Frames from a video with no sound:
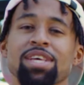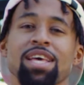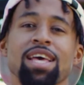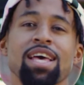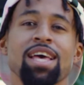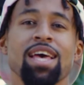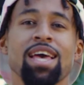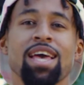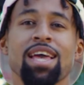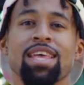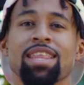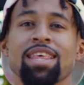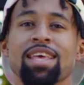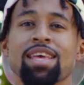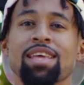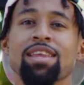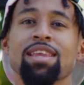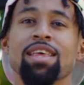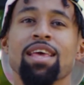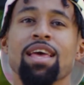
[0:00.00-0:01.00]

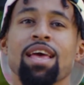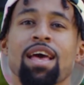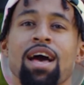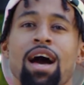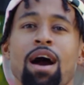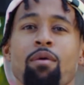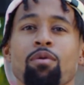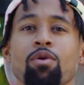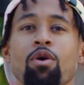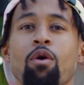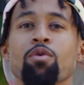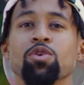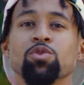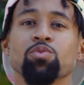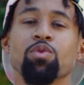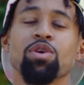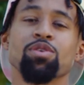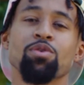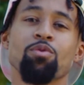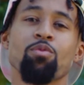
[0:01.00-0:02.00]
And then I would
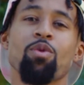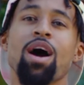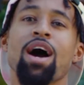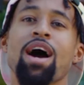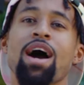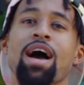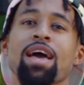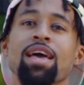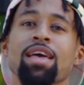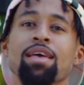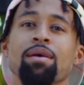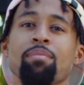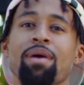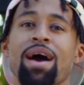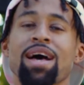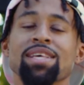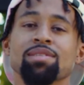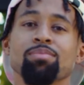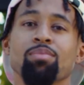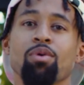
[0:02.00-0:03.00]
always wonder why
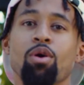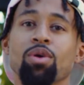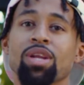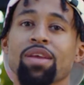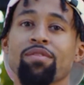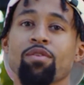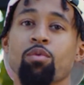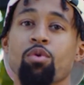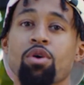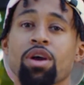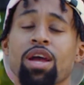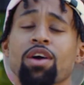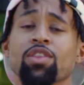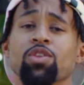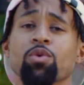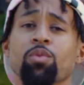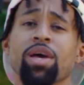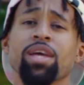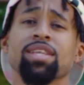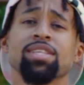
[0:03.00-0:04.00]
basketball would never work
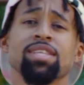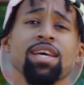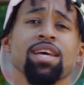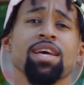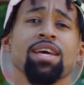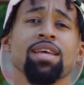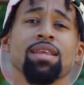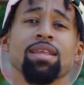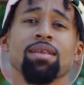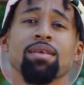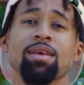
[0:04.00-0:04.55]
out the way it did,